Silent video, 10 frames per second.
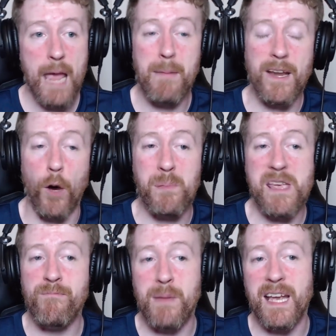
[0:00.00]
It might not
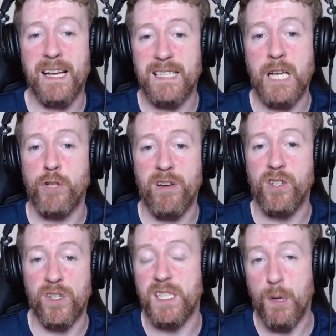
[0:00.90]
be even be an
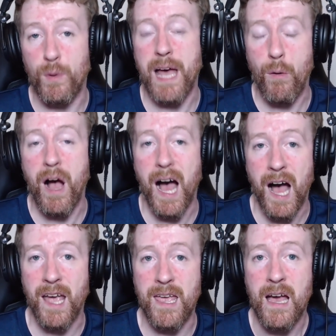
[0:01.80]
exaggeration to say without
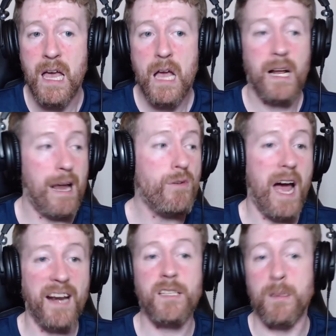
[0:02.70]
Hai, Cloud
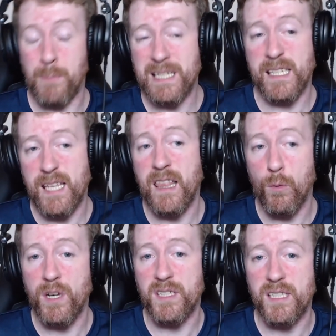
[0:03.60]
nine as a business I
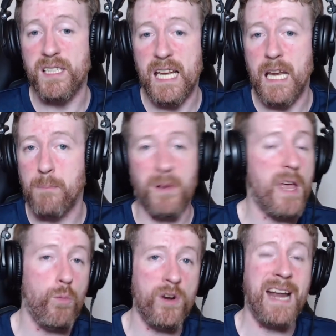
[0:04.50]
think would have succeeded, but
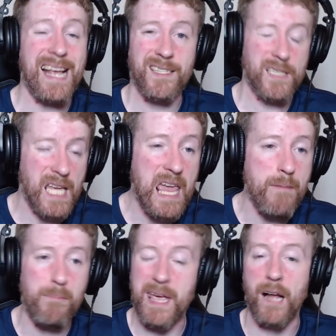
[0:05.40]
they wouldn't as a
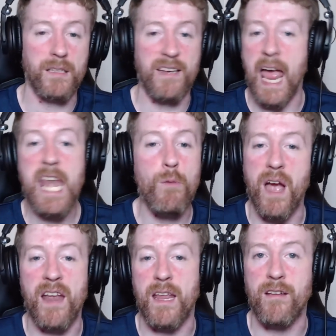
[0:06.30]
team be held in
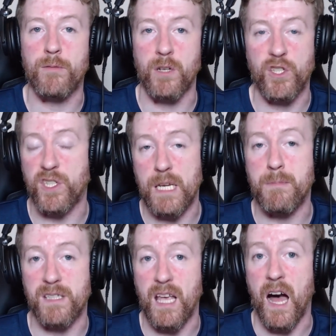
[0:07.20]
anywhere near as much
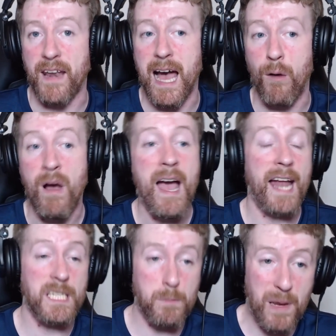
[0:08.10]
esteem as they are now,
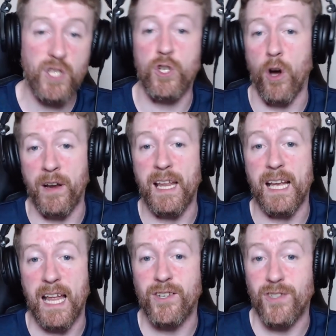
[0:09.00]
and especially not in
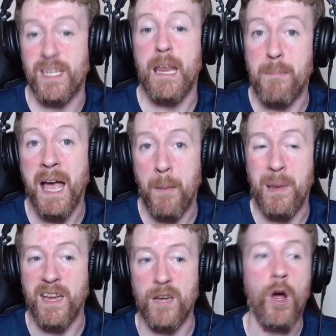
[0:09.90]
League of Legends in my
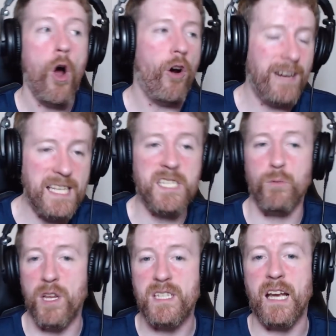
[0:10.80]
opinion, or at least
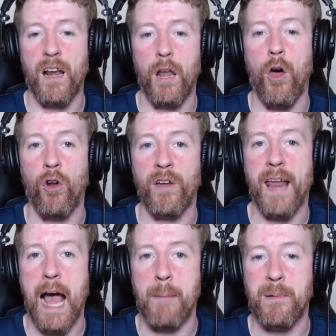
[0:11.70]
it would have taken a lot
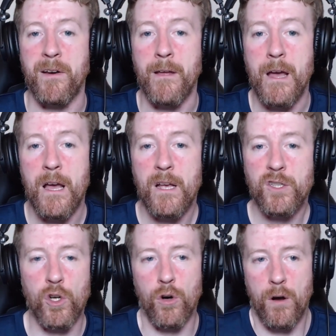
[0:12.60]
longer to happen.
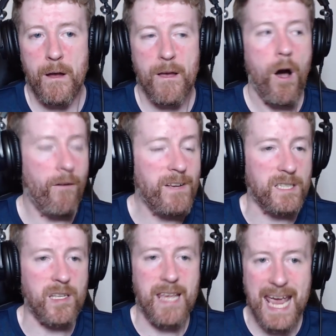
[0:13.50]
So
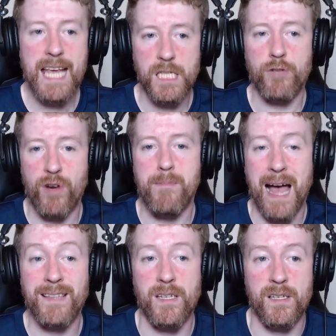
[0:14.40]
obviously, history
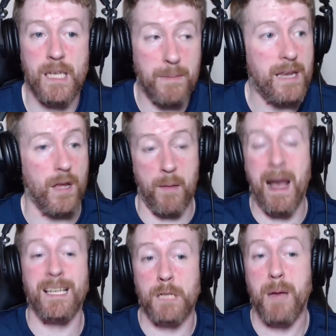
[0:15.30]
matters. I mean, it
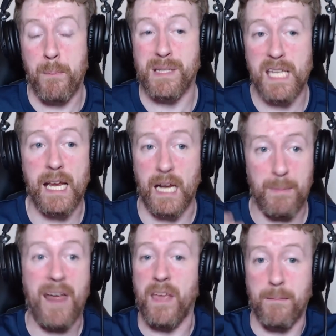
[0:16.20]
matters to me
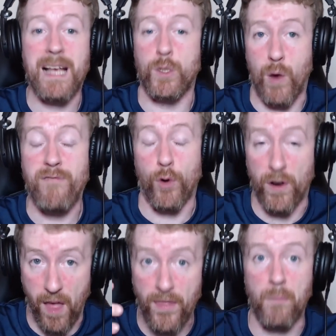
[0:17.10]
particularly, but I think it matters to
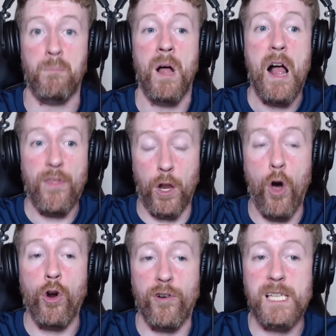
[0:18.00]
everyone. And the, the
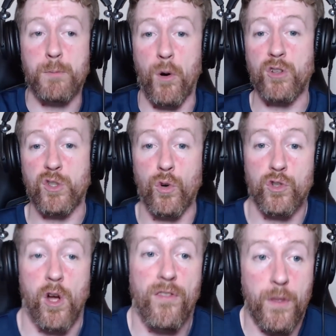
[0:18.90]
longer esports
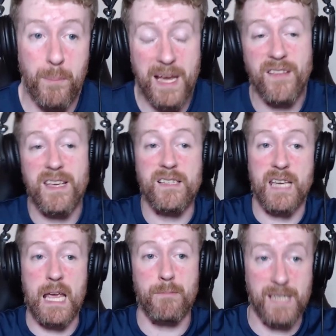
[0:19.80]
goes on, the bigger these
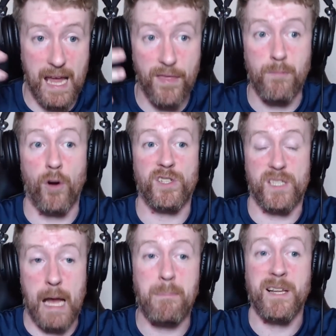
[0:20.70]
games get, the more
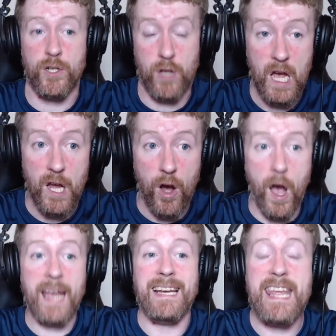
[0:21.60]
established
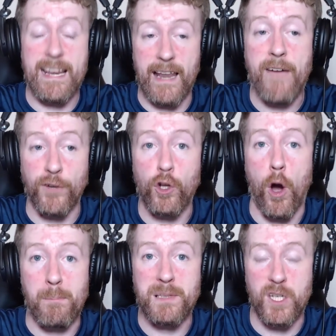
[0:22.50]
elite level
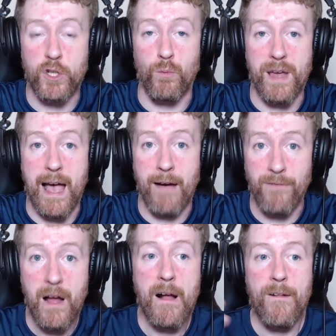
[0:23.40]
competition we
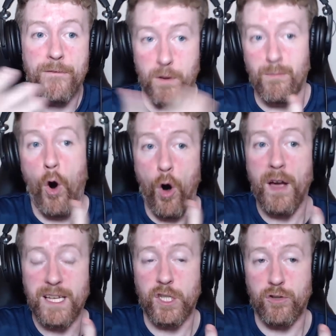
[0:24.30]
have, the
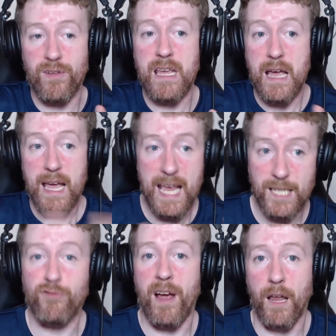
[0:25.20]
more history
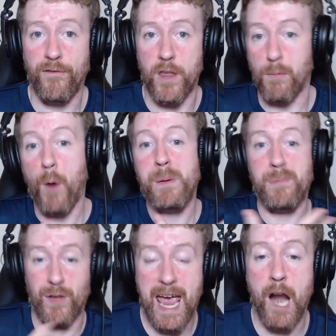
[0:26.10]
is relevant, the more
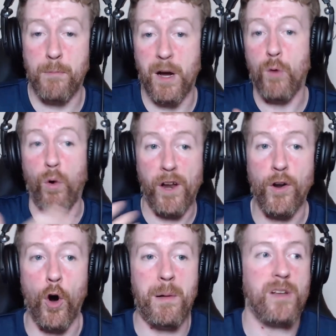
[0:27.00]
people care about it, want to
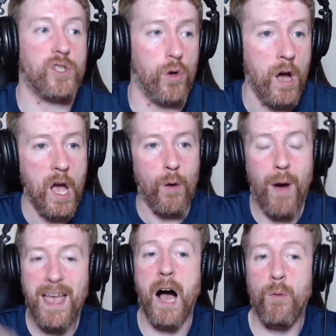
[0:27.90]
know about it. So
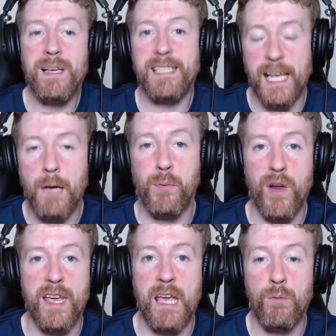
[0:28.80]
why aren't we
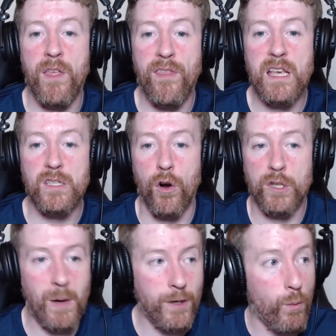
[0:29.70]
celebrating it within these
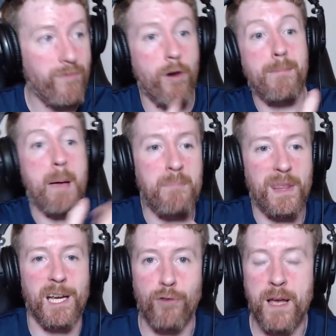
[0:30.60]
orgs? Why don't we
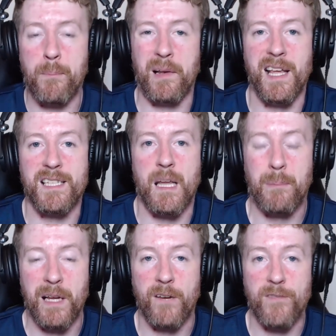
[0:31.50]
remember the great players
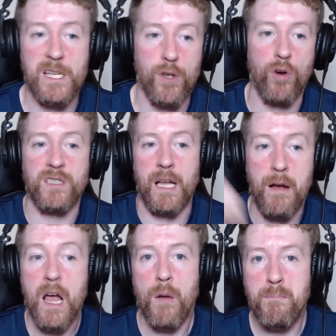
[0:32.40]
that played for these orgs
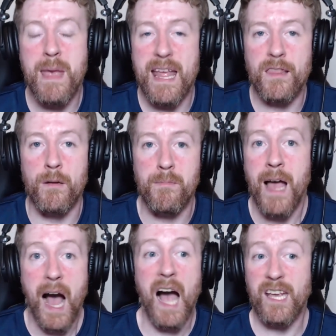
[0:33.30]
that made
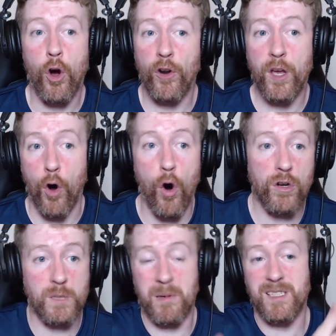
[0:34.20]
them iconic
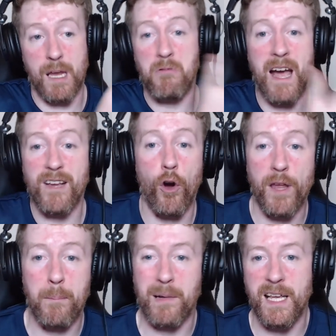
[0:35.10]
orgs because they were
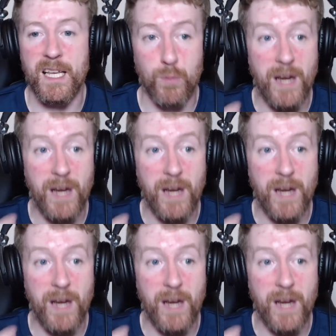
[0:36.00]
iconic players?